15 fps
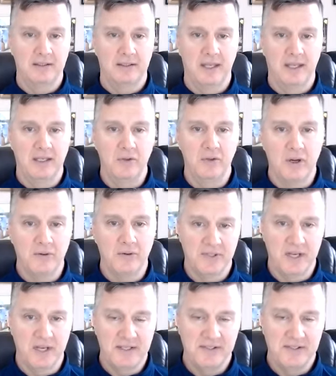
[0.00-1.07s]
Like you, I was
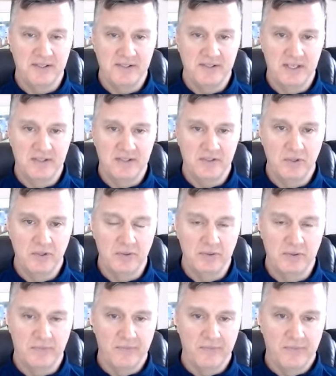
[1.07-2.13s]
an ICC student.